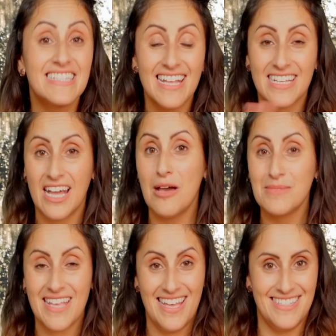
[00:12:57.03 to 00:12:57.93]
that
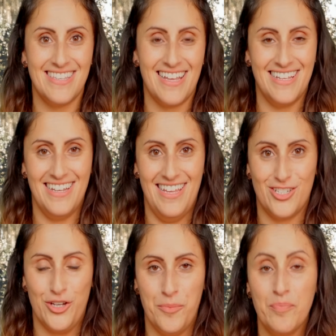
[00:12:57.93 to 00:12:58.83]
comes as second
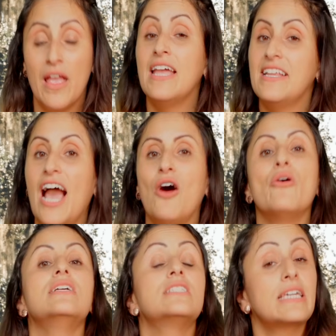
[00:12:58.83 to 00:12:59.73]
nature. Now,
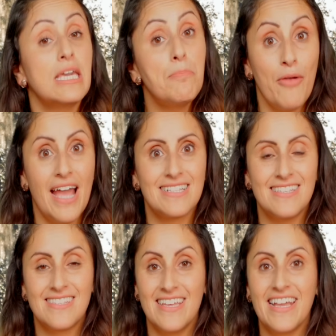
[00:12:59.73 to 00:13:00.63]
to keep
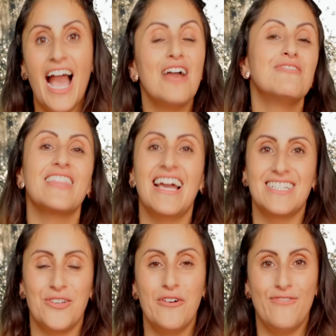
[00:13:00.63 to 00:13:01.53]
practicing, I would like
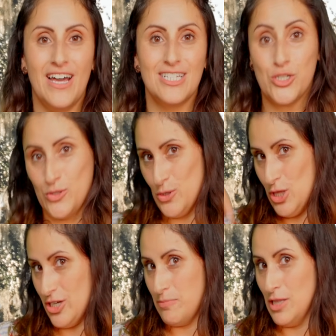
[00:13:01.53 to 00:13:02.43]
to invite you to
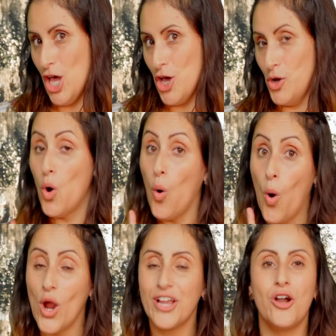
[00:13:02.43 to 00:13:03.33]
look below
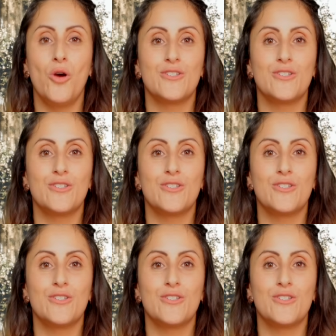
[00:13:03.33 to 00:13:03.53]
or go